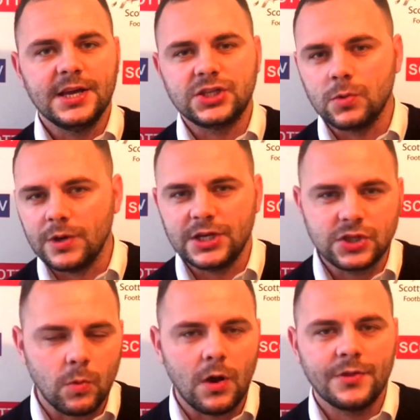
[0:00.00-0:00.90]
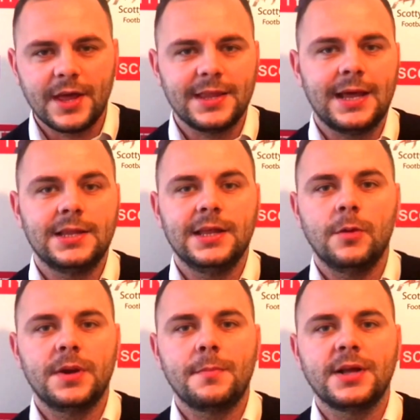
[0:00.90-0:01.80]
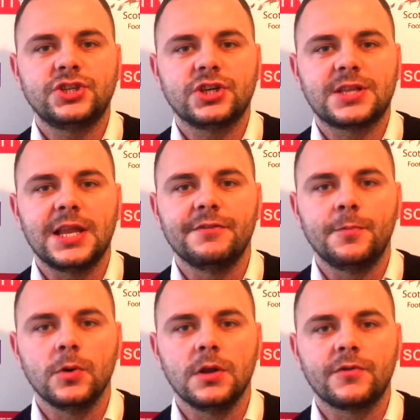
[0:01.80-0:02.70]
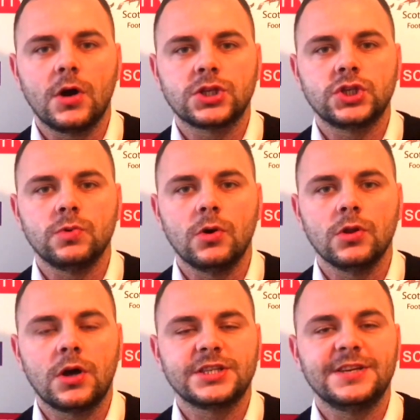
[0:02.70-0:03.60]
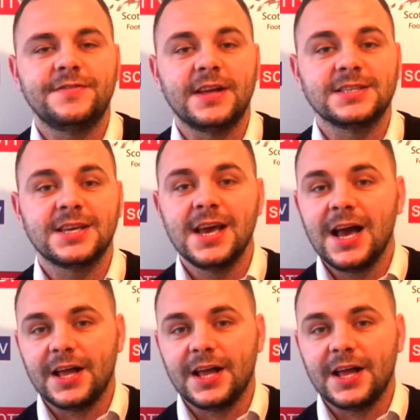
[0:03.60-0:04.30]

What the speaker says: He's the one, that little bit of magic that Liverpool have got to unlock a defence.